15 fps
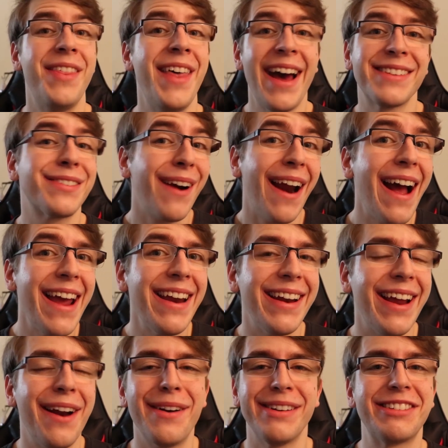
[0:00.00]
That's
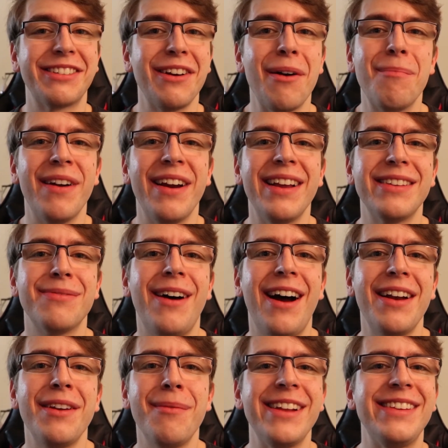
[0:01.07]
right, EraScope brings
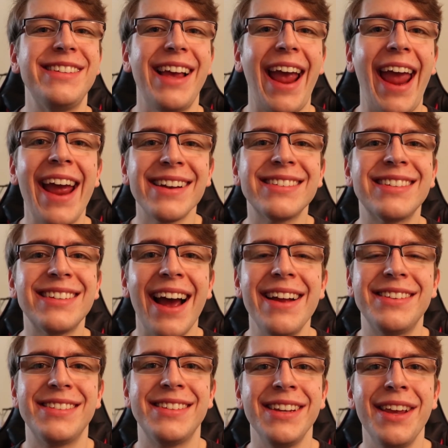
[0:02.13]
monuments and
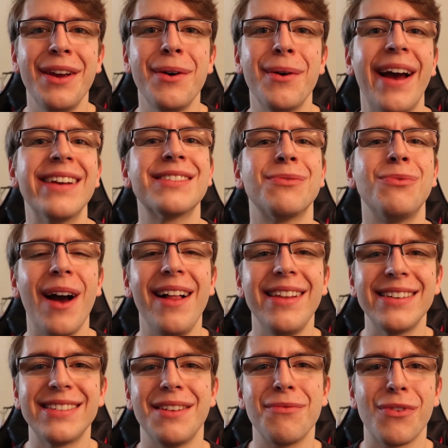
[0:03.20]
sites to you as
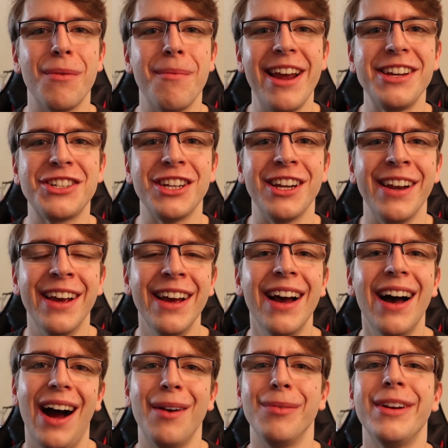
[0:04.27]
well as information.
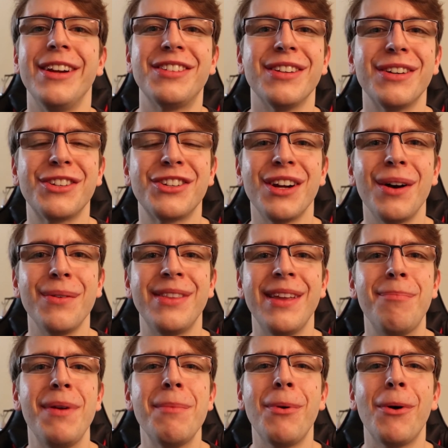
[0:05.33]
Our research showed
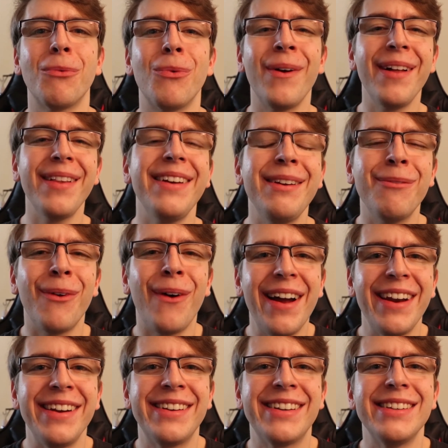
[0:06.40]
that people really
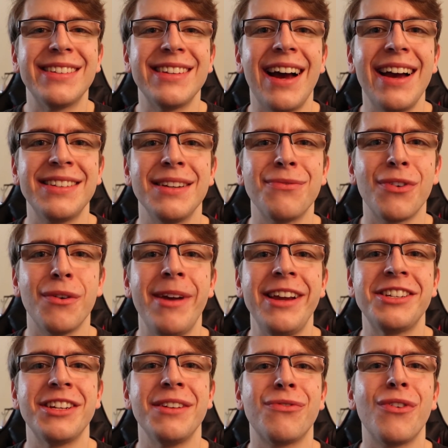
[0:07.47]
wanted concise
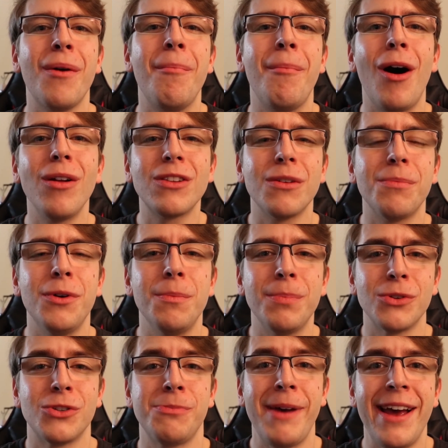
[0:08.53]
information from multiple
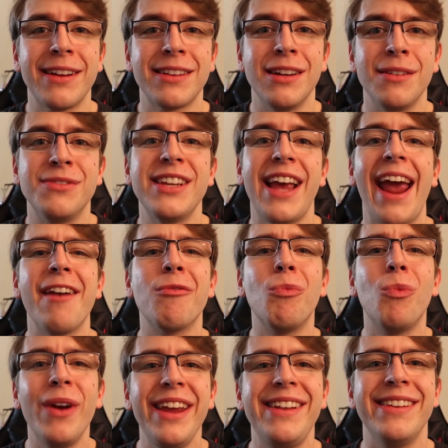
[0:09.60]
perspectives,
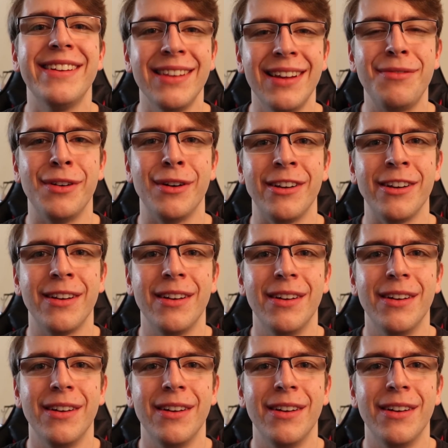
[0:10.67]
and we delivered.